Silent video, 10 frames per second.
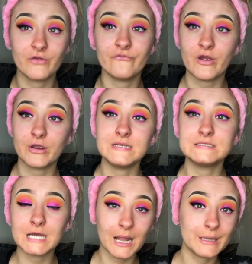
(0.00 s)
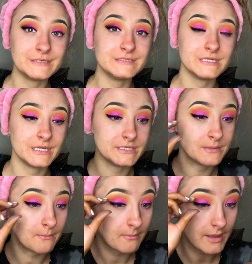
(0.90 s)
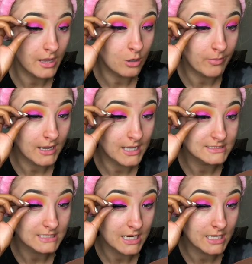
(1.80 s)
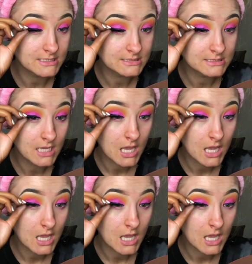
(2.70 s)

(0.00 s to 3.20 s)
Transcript: very talented makeup artist.